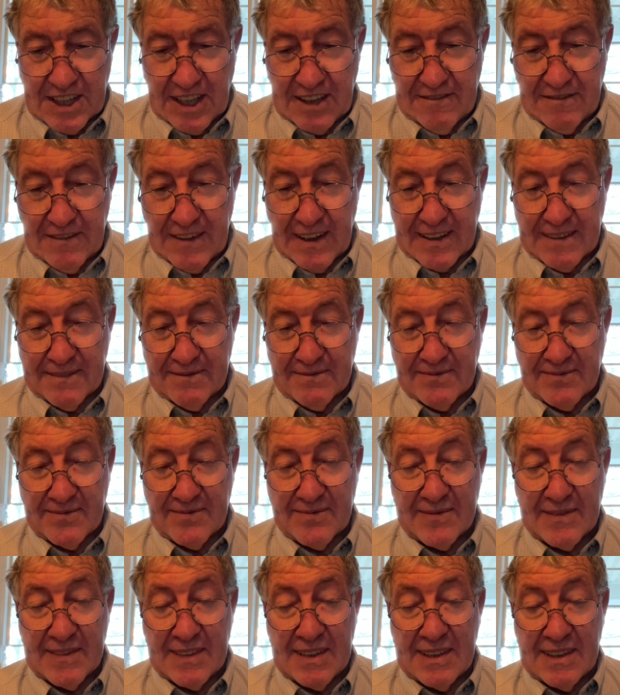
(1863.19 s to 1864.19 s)
evening,
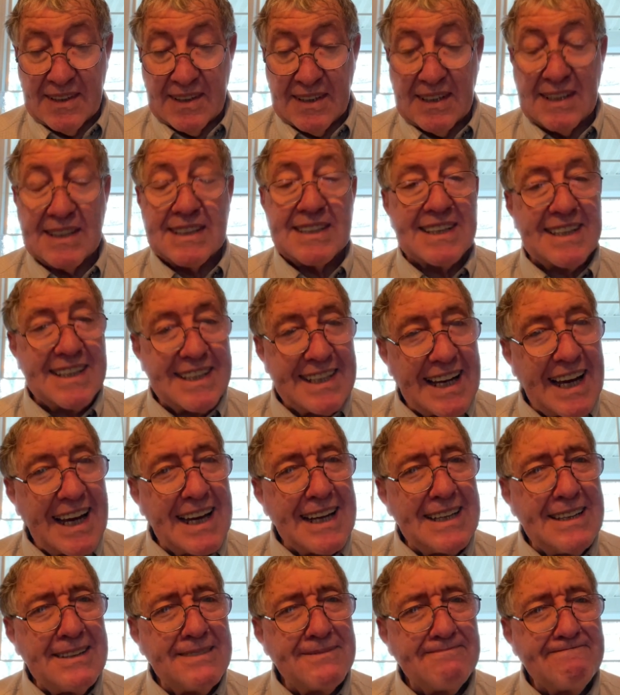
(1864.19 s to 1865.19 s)

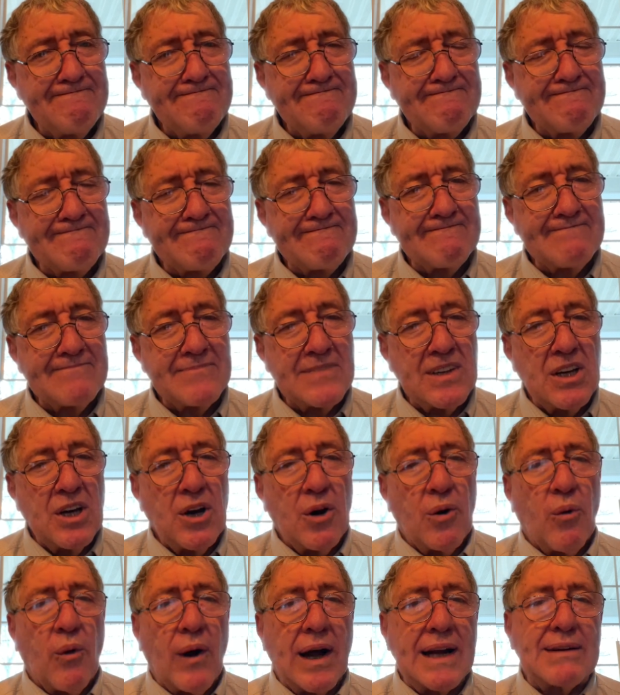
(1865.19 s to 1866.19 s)
today,
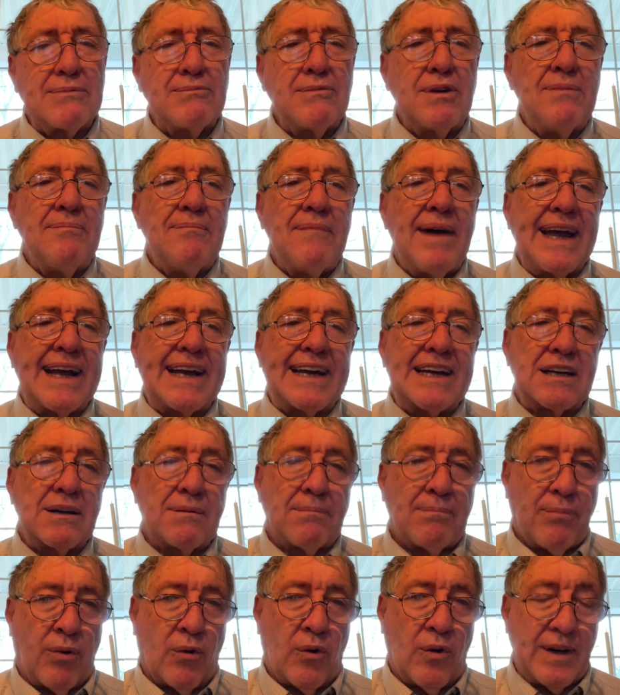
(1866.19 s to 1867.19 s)
why don't we make it a
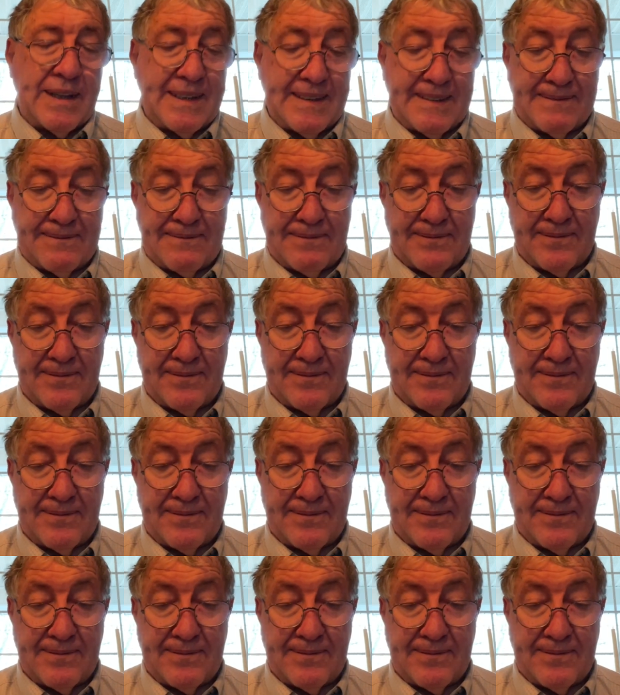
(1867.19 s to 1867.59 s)
point